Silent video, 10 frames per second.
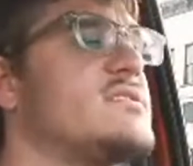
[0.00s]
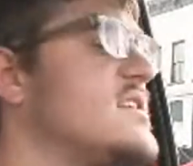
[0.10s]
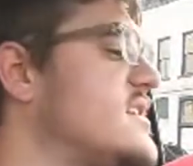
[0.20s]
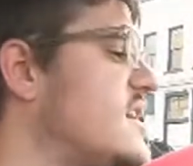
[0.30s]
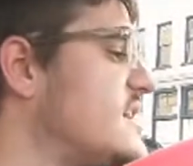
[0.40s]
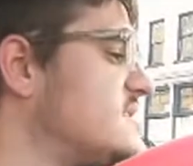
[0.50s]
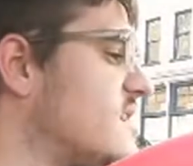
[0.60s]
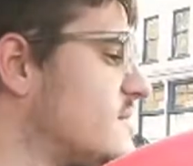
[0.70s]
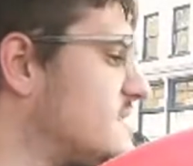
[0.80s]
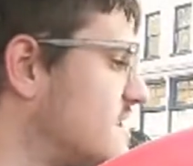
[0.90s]
needed to ease
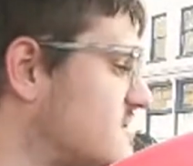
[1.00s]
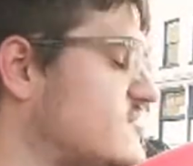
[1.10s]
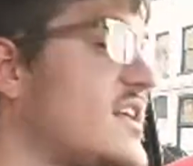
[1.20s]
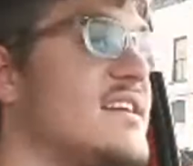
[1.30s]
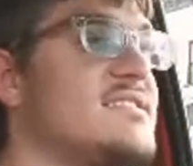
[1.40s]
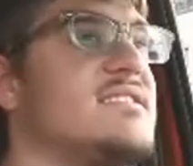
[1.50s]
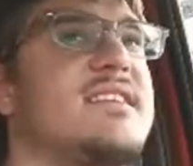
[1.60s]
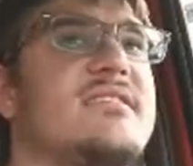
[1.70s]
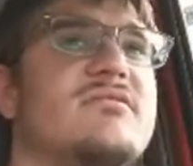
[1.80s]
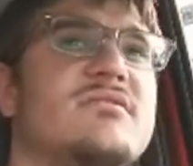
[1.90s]
up because this one has the
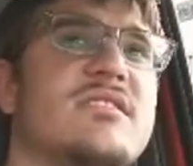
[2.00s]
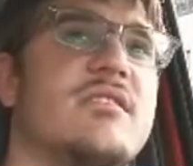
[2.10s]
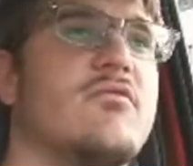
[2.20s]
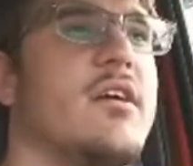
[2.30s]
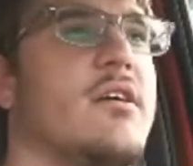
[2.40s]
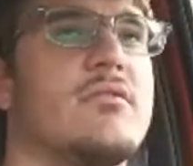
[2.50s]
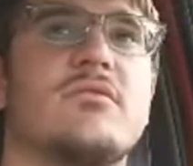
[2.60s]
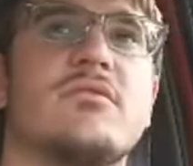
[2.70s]
sensors in the ground.